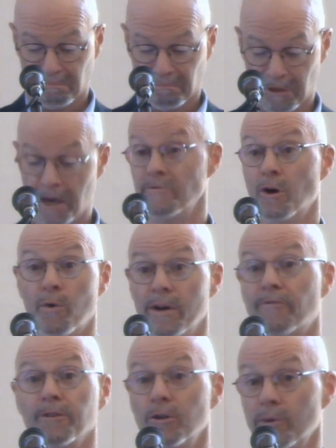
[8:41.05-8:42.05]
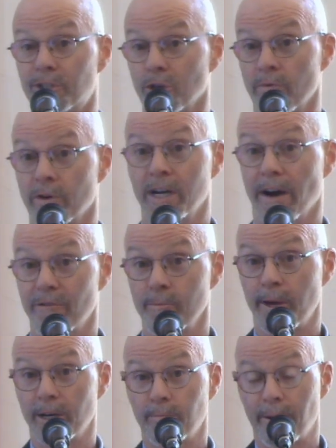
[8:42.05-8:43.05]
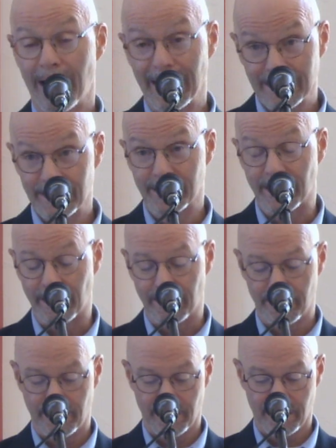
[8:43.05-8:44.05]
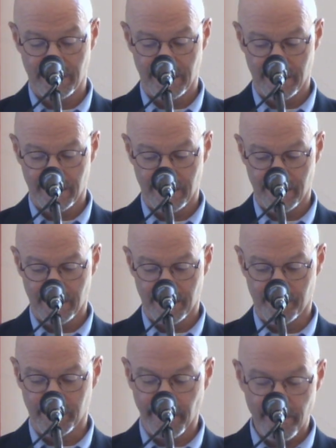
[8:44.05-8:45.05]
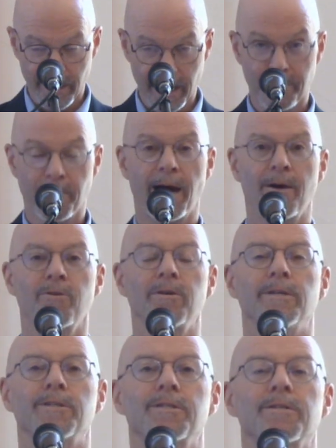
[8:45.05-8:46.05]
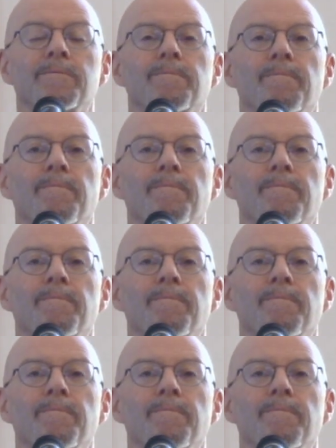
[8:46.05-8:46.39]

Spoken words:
They have no influence over governmental policy, but they are not powerless.